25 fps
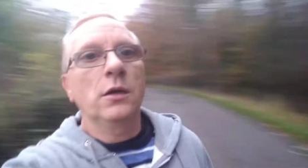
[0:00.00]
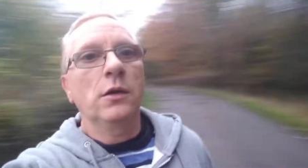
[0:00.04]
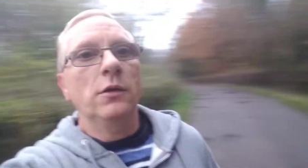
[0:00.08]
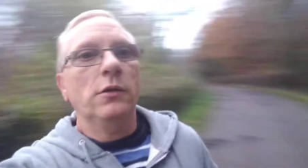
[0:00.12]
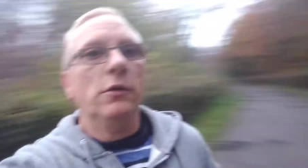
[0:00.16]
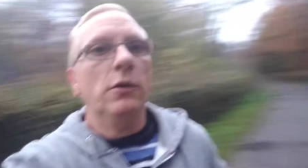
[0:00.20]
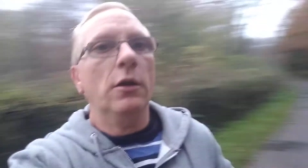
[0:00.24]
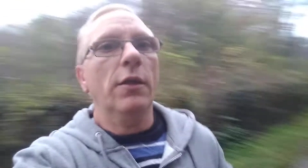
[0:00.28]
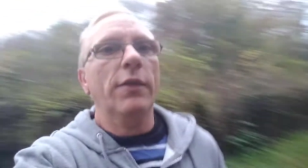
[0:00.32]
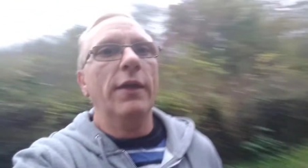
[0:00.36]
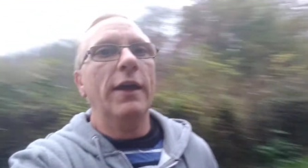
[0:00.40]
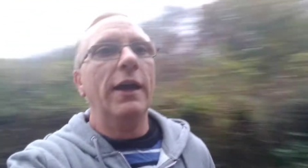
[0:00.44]

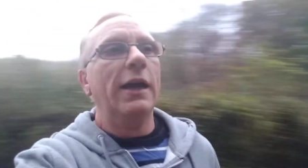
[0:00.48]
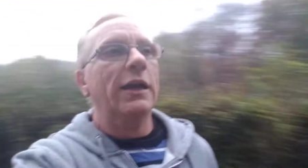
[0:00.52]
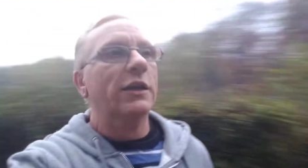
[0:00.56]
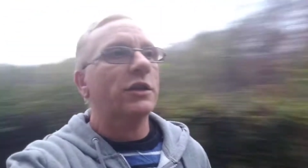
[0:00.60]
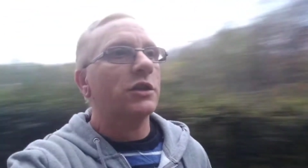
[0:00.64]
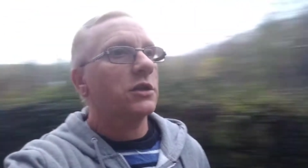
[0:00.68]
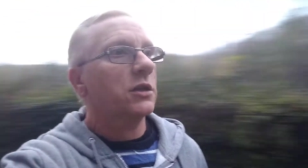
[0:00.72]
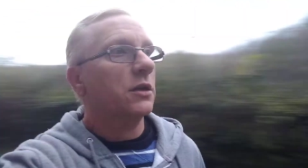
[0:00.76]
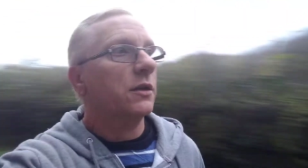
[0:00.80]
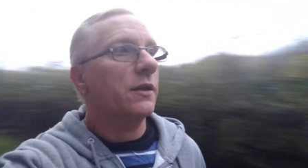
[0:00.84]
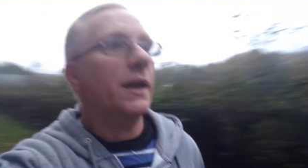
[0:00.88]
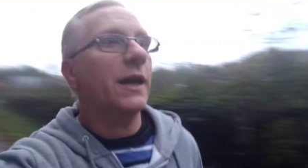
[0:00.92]
oh
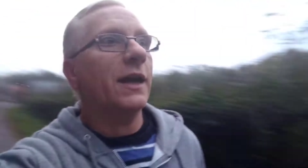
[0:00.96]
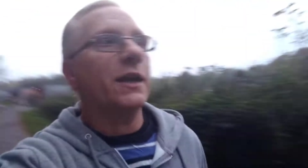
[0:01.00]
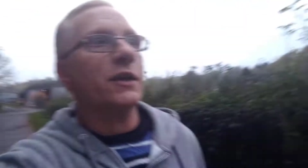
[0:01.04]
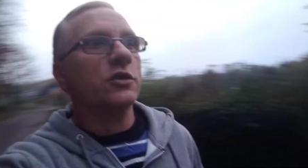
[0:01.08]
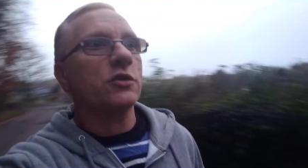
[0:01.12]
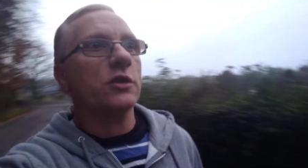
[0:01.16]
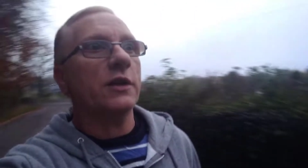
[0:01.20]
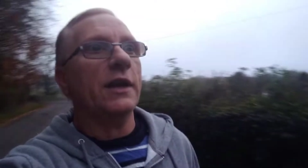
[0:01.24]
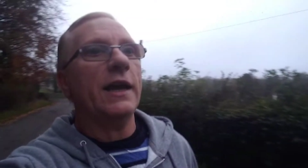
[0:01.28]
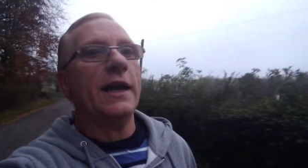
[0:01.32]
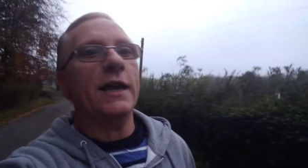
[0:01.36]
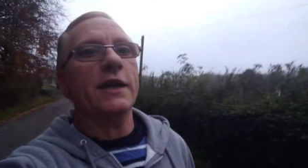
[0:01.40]
that's that's
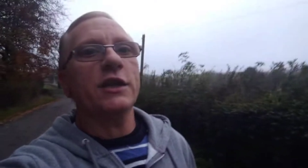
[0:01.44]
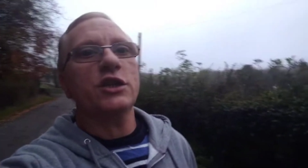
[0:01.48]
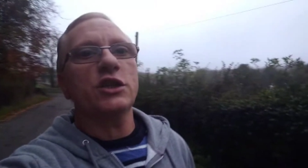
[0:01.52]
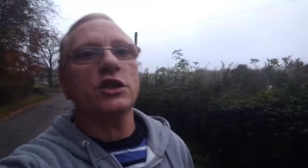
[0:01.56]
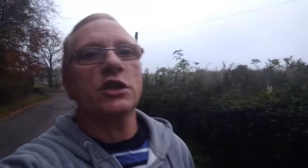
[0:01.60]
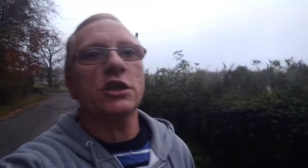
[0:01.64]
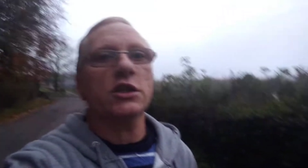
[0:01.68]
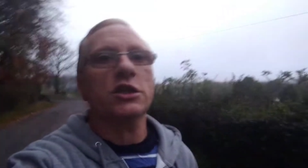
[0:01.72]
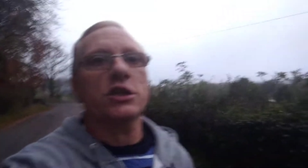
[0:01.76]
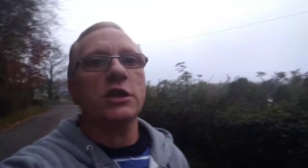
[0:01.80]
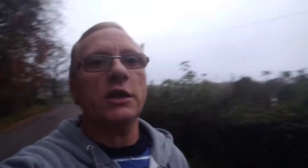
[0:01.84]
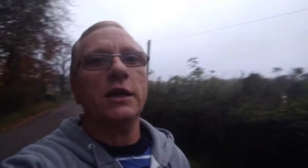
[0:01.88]
nice
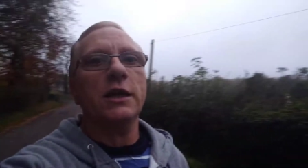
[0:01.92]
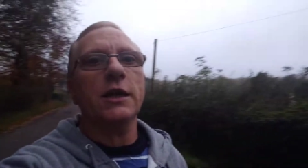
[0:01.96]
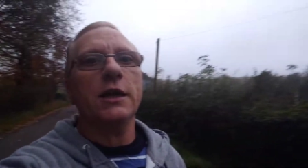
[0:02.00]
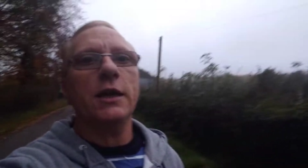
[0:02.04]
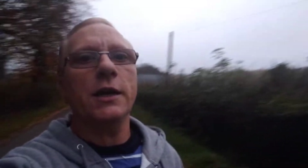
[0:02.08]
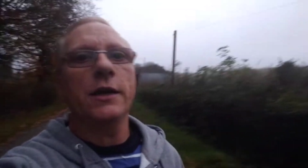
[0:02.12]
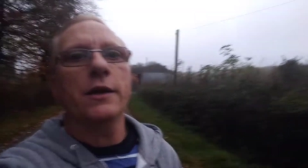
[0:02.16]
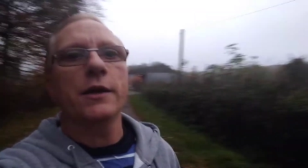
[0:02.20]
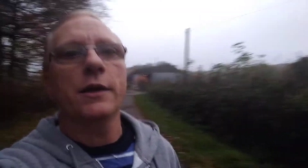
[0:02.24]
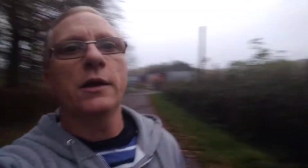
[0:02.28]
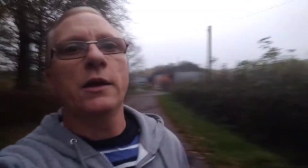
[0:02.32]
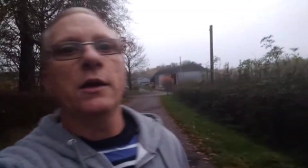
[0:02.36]
to see
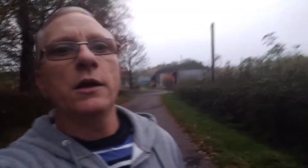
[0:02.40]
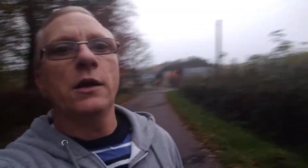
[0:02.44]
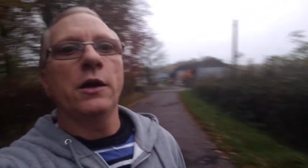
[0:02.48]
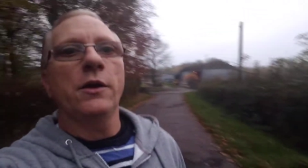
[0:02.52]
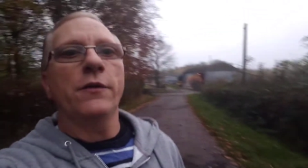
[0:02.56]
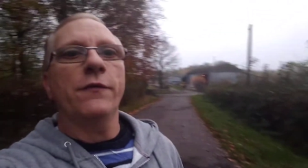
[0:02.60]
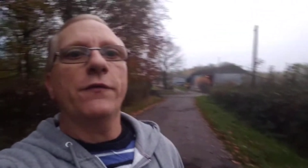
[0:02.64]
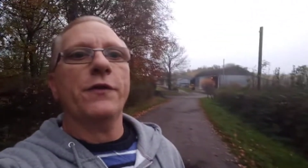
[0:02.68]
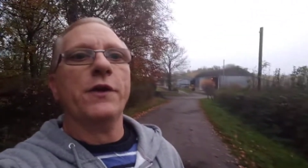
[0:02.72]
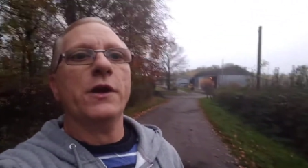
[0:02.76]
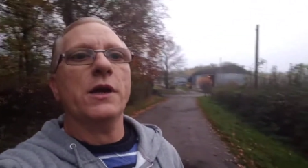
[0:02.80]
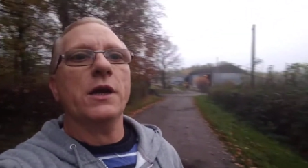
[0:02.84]

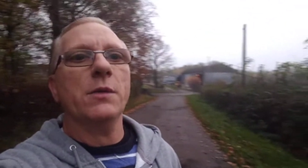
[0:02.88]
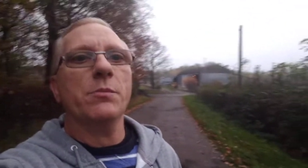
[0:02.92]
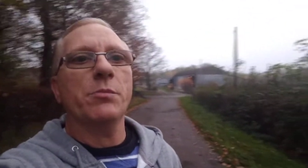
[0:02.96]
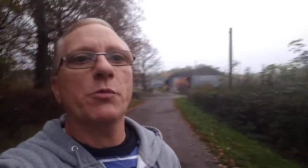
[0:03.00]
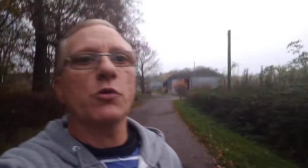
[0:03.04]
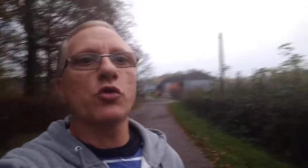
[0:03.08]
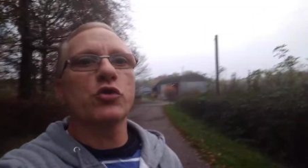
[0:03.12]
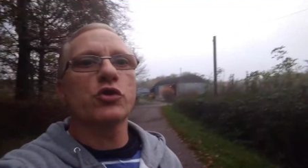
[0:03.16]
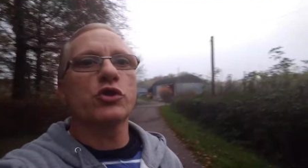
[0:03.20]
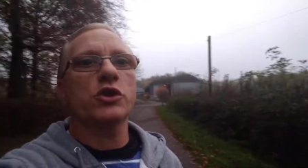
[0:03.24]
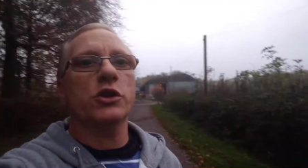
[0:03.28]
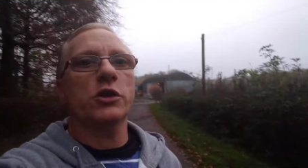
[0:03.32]
three
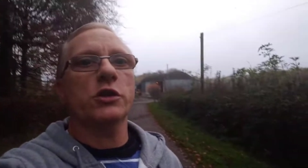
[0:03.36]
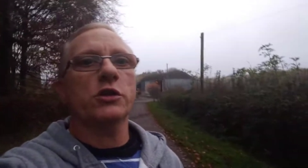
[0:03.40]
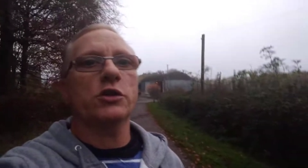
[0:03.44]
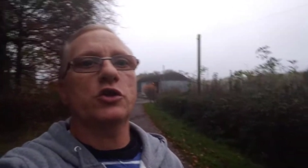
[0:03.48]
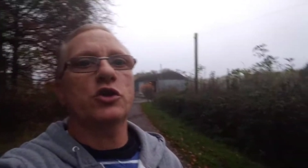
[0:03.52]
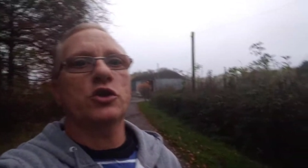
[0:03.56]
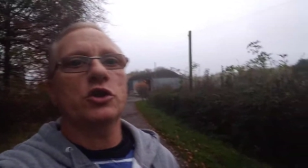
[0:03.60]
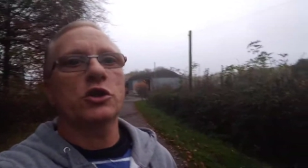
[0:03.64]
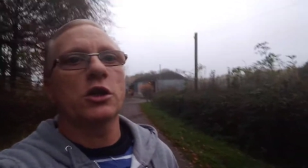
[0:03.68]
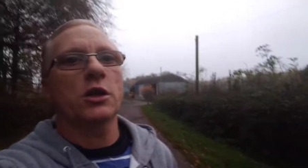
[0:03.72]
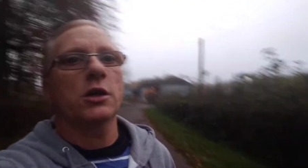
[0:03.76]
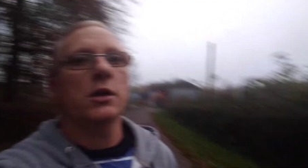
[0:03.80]

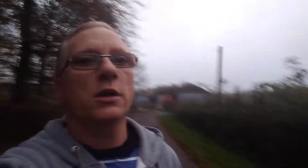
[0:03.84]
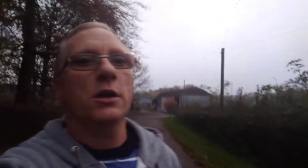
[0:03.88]
buzzards